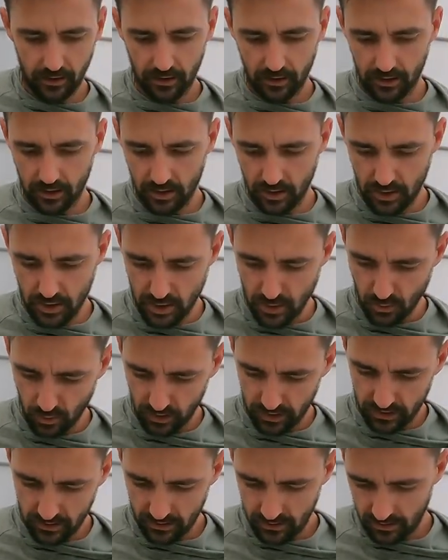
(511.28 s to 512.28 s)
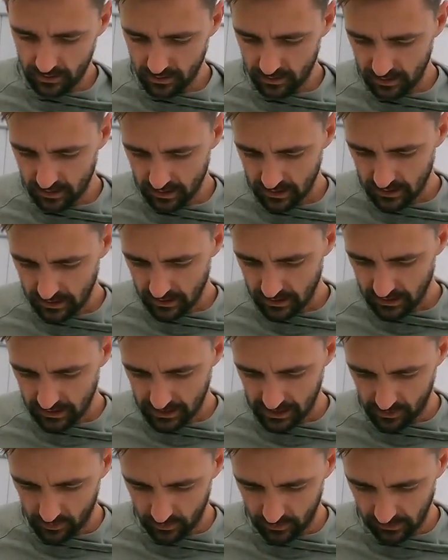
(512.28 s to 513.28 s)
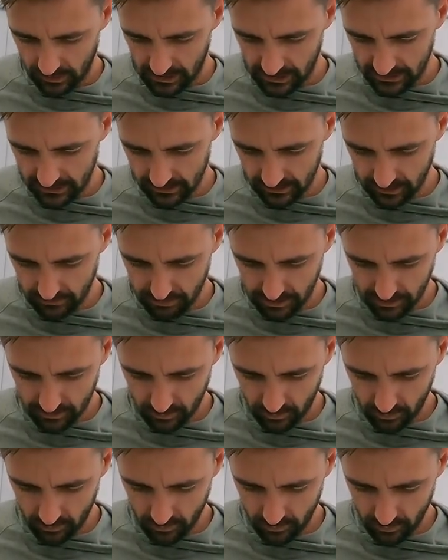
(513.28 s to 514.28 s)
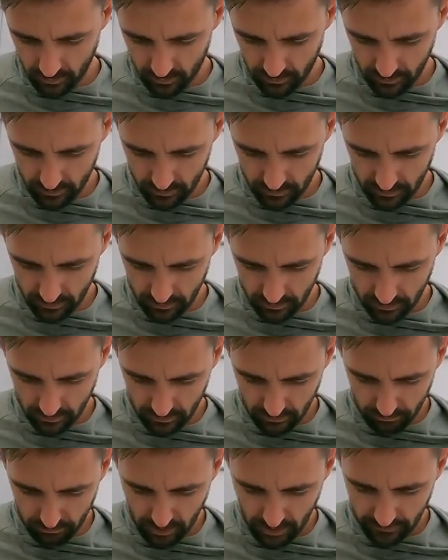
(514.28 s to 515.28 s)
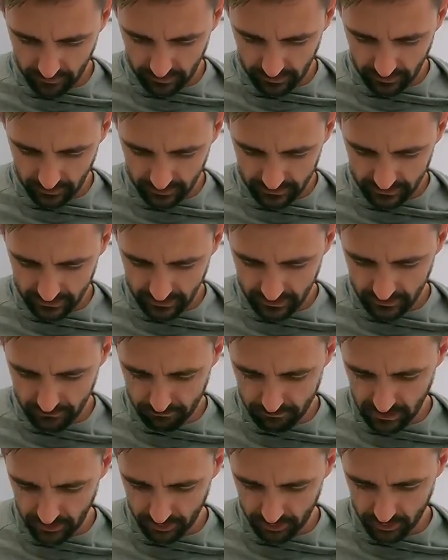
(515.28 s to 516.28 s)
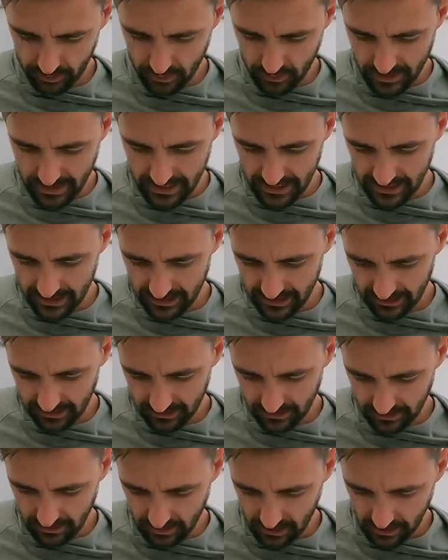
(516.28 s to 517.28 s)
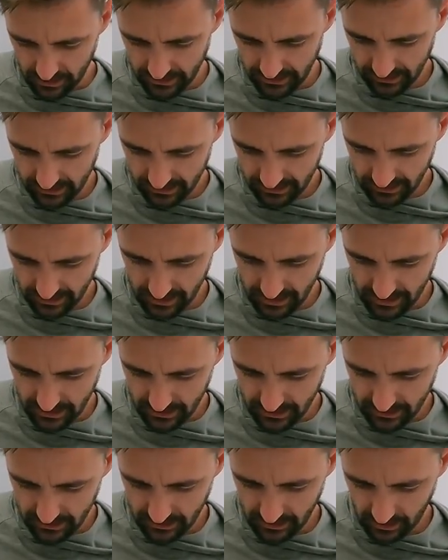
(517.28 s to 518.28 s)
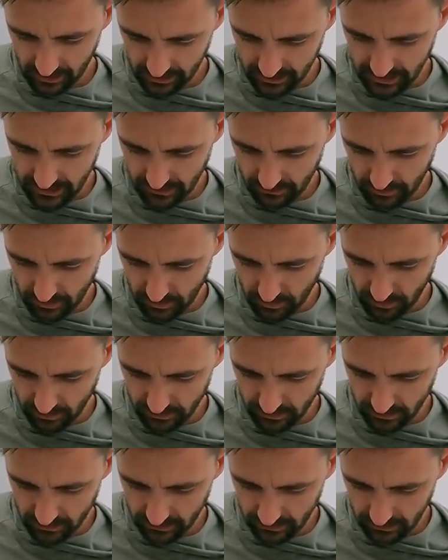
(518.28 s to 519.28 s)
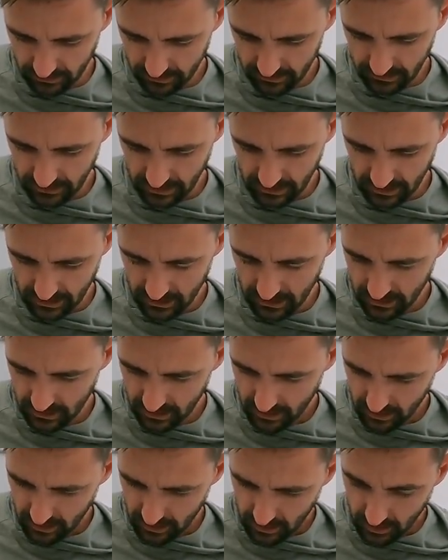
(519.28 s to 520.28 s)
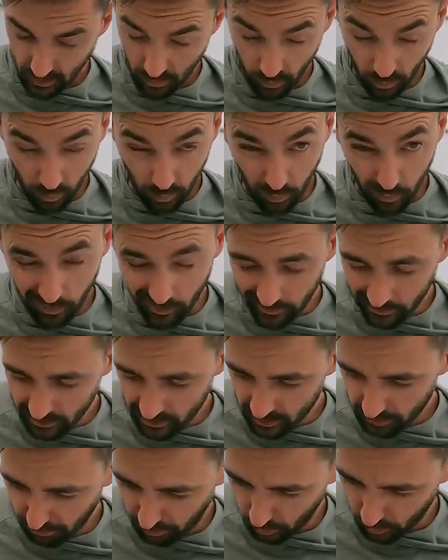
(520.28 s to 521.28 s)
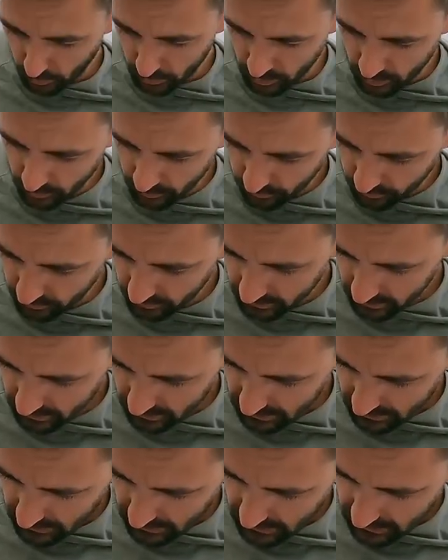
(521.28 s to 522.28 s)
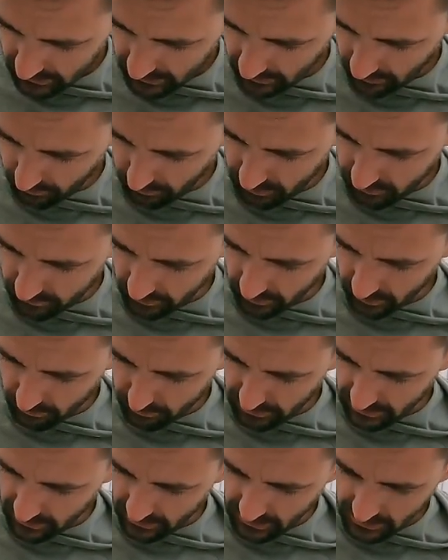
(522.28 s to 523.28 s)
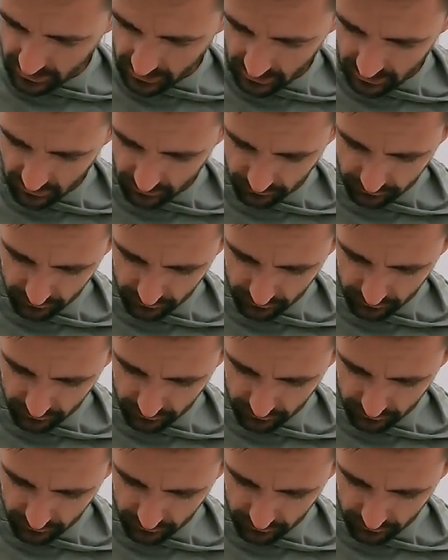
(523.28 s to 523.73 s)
our new one. Now it lines up perfectly right there. Make sure you get it nice and tight. We want this to stay waterproof. That would be a very bad day